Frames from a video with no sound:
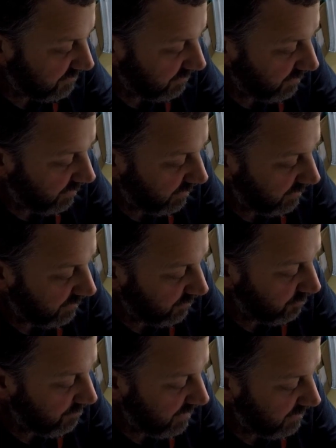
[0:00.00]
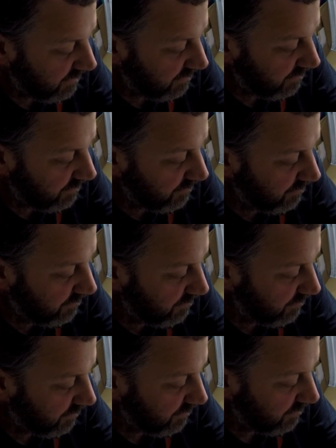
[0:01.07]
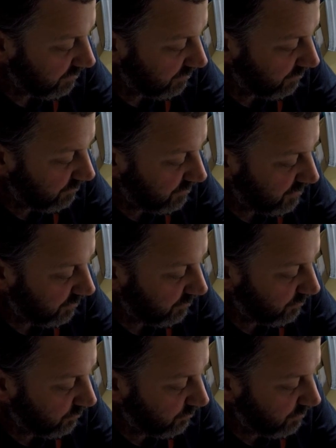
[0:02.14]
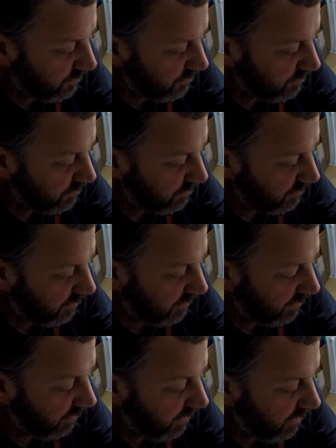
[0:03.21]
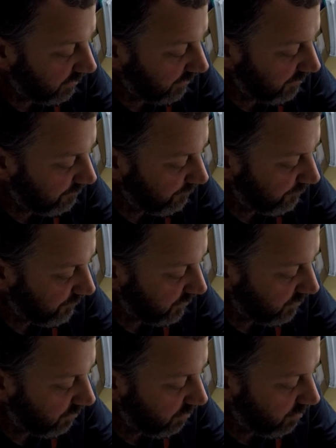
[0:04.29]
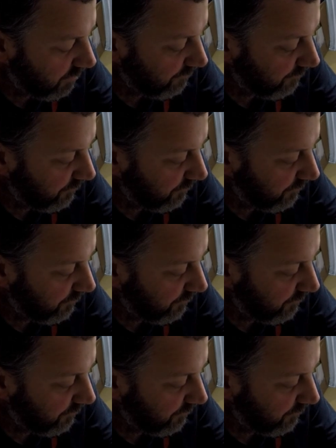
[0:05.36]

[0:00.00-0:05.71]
I got to go back in here, go to sold, and lock it. All right.